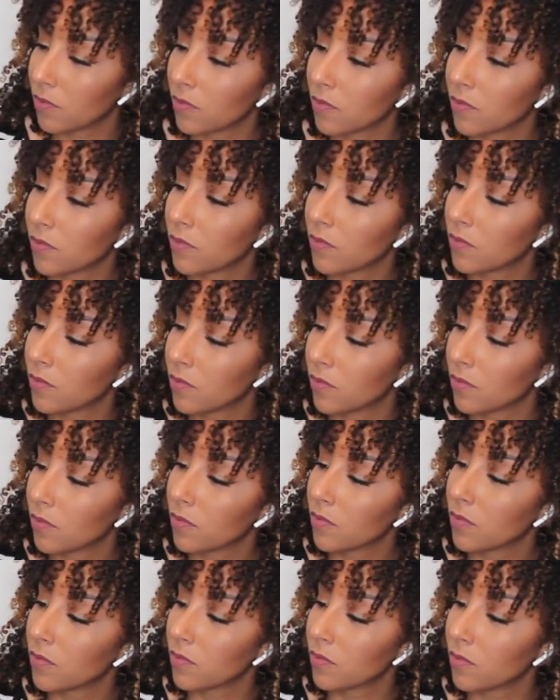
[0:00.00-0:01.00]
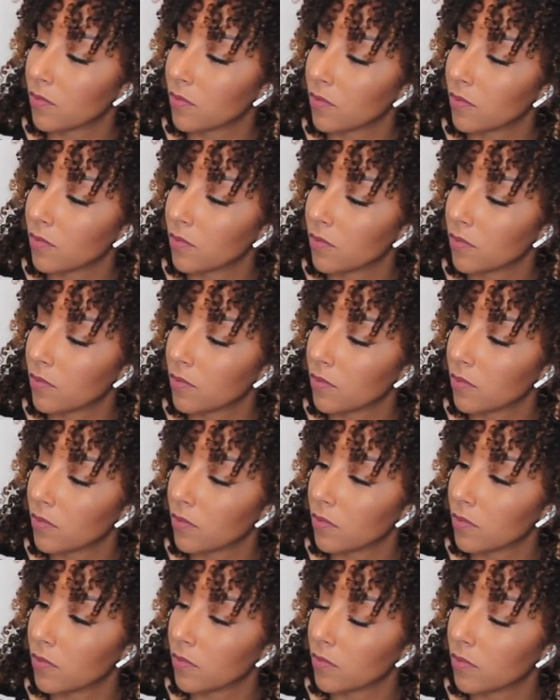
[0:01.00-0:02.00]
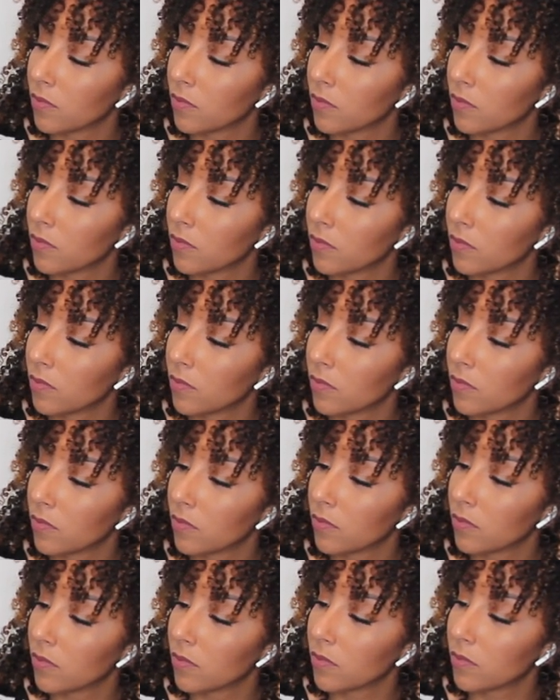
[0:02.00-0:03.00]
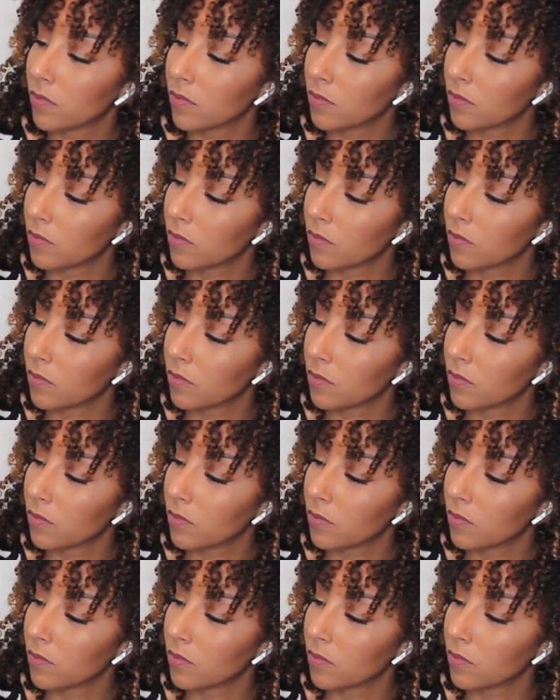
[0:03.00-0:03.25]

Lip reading: (silent)